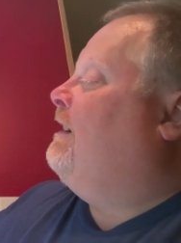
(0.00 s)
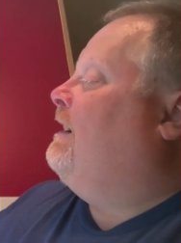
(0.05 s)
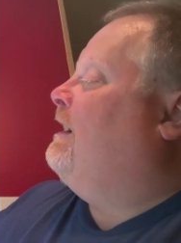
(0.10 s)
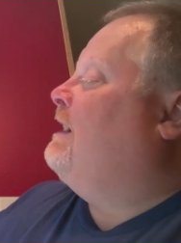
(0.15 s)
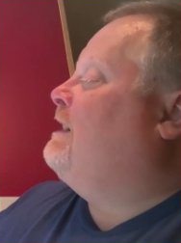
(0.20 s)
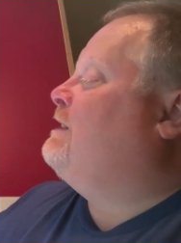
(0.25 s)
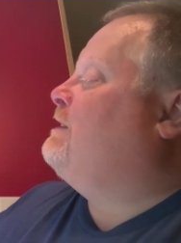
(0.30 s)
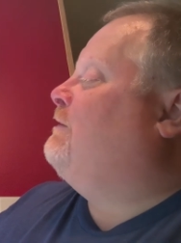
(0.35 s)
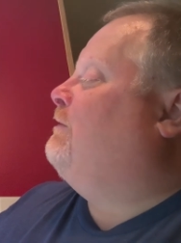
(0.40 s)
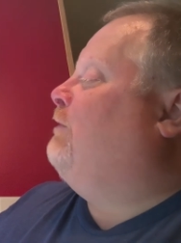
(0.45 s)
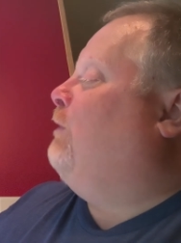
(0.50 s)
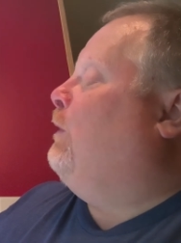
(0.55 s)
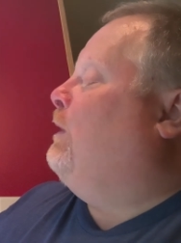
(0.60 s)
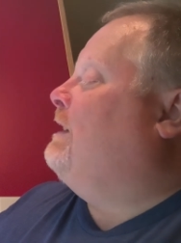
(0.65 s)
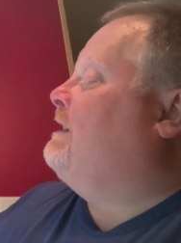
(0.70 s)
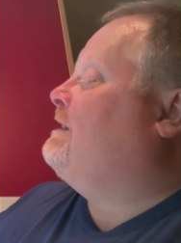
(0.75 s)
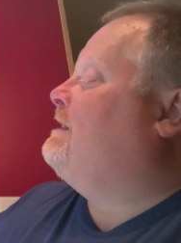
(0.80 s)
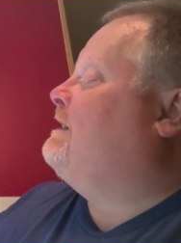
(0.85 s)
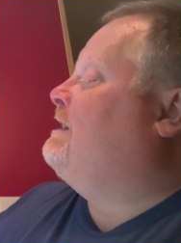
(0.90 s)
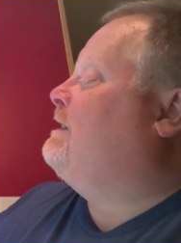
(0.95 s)
His
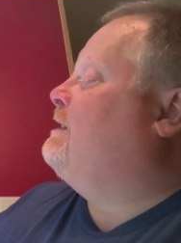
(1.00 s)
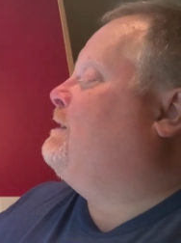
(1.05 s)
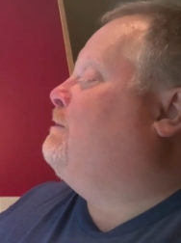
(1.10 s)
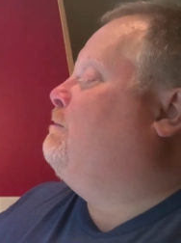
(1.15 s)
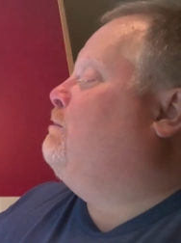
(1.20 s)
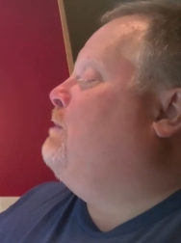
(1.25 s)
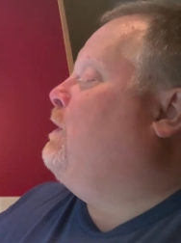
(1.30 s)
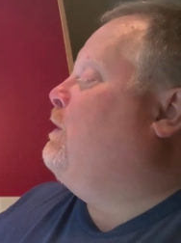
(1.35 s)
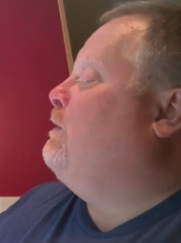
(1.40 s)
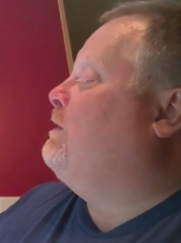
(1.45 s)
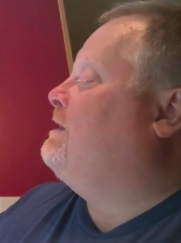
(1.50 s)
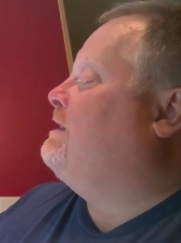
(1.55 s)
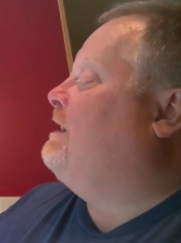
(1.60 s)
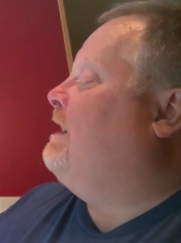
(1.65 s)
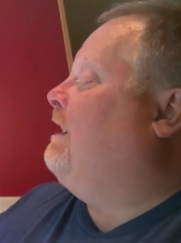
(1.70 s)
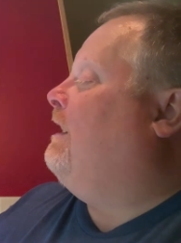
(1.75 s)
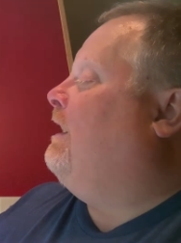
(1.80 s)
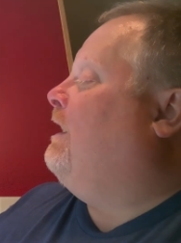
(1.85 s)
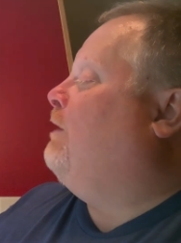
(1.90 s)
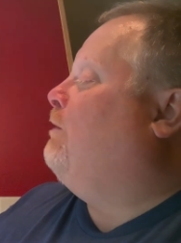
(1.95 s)
voice is mute
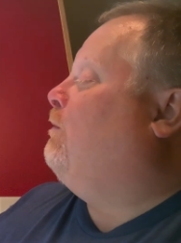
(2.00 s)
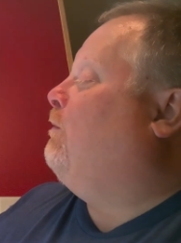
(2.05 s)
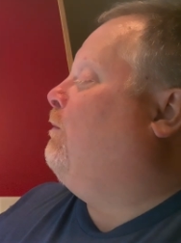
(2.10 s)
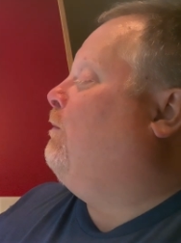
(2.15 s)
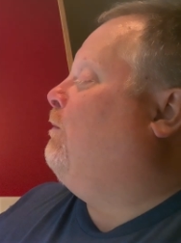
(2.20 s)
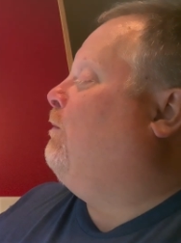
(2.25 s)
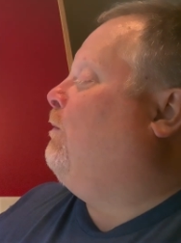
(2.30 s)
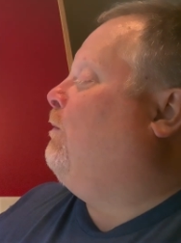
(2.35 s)
and